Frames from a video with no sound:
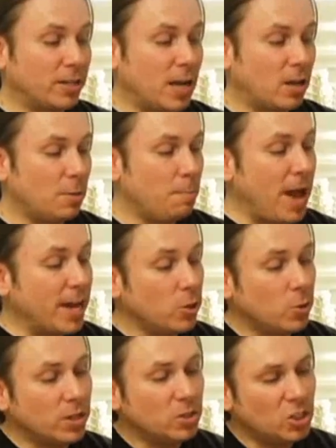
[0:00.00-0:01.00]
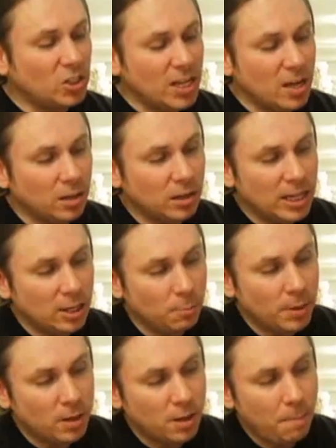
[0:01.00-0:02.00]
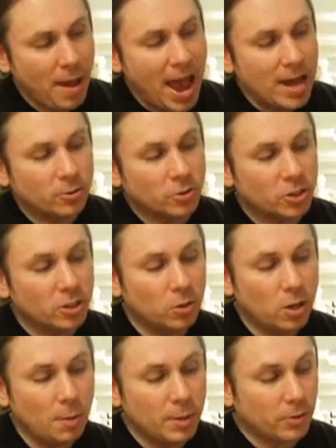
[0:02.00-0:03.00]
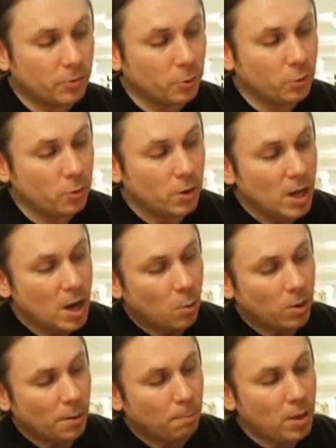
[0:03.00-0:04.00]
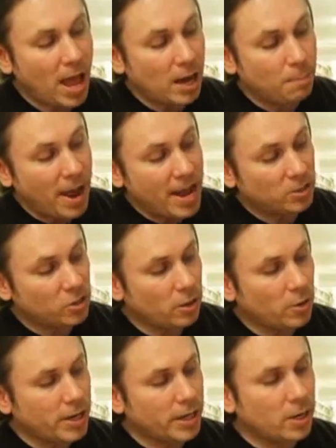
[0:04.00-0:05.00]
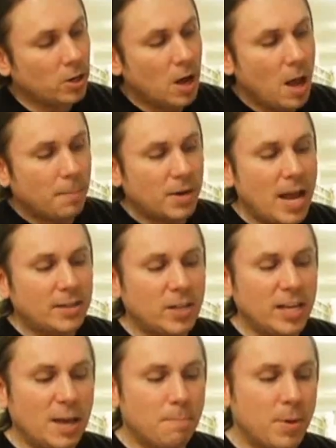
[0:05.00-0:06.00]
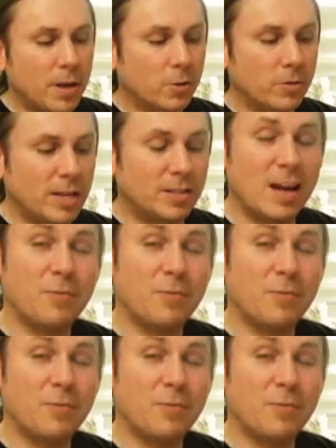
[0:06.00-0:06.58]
right down the back. You can see a little bit of the pattern still coming through where the black bands are right here. But as they get bigger, they